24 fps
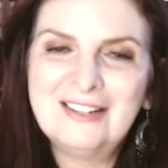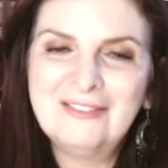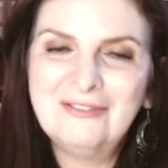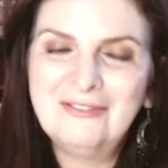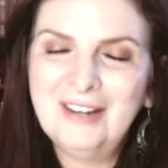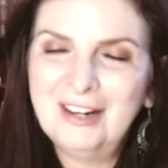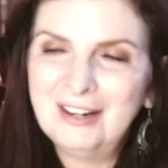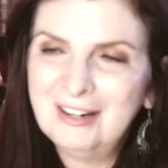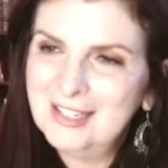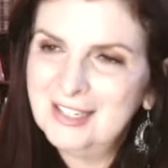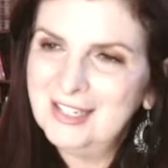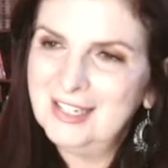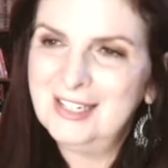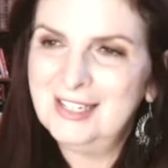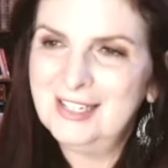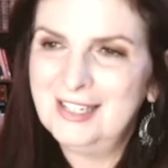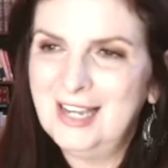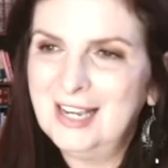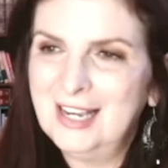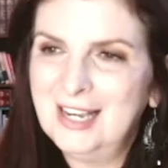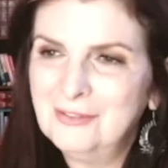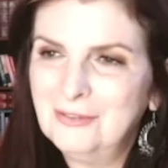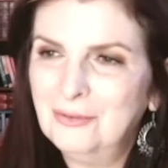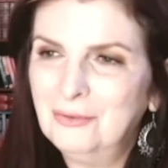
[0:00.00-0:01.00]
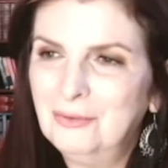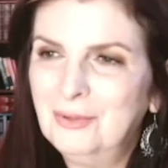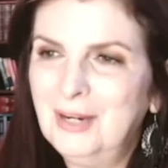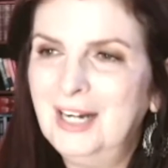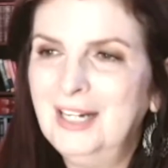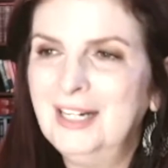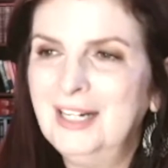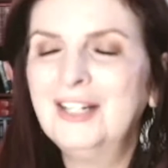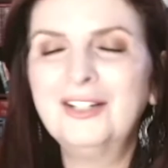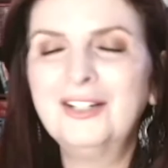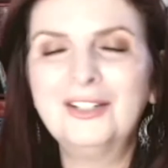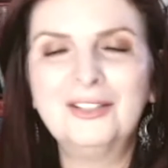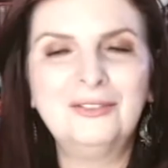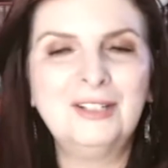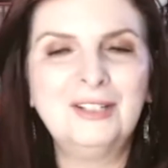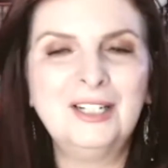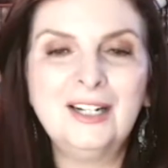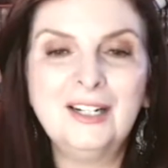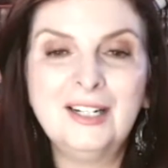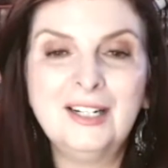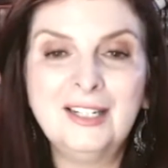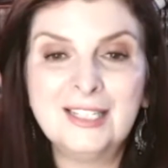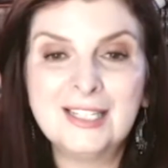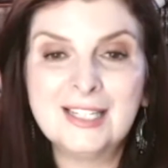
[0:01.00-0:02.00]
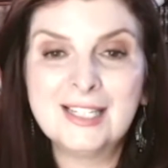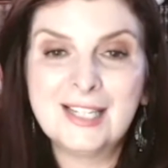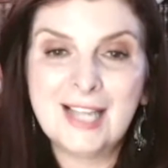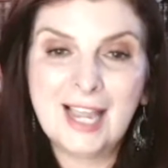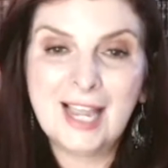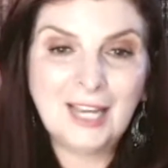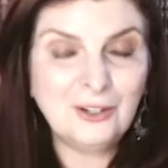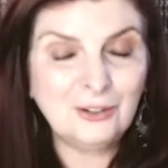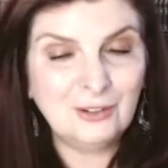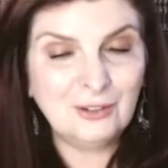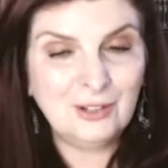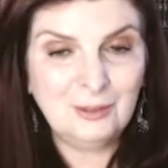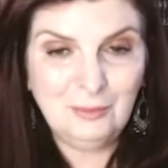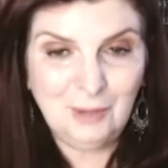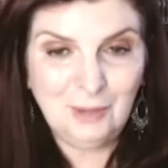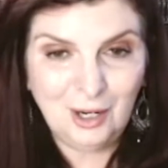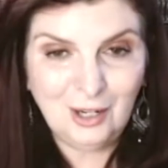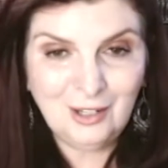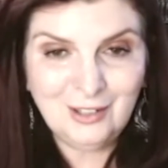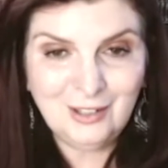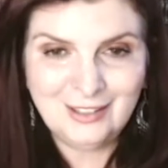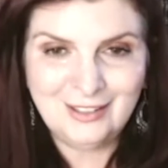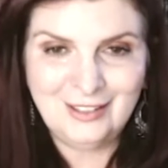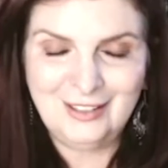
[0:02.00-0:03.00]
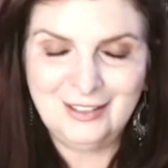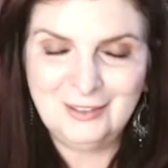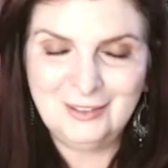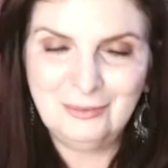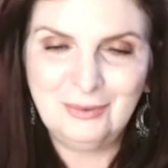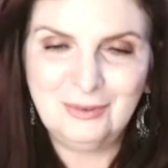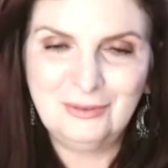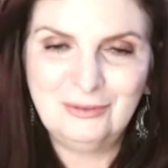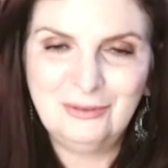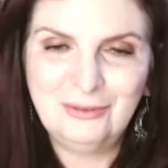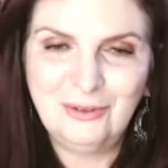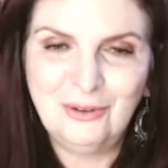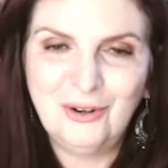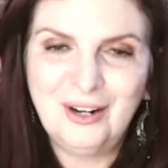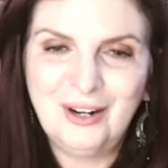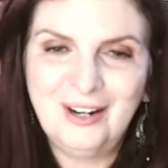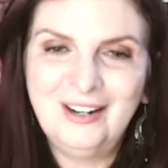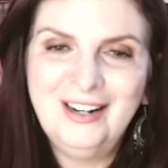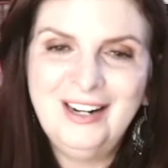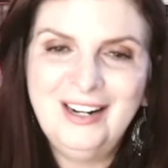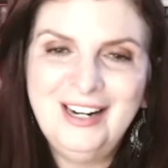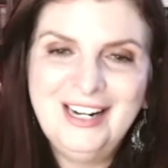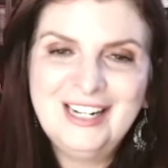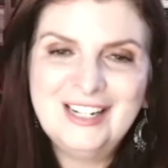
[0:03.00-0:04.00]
very successful writing career in the secular market before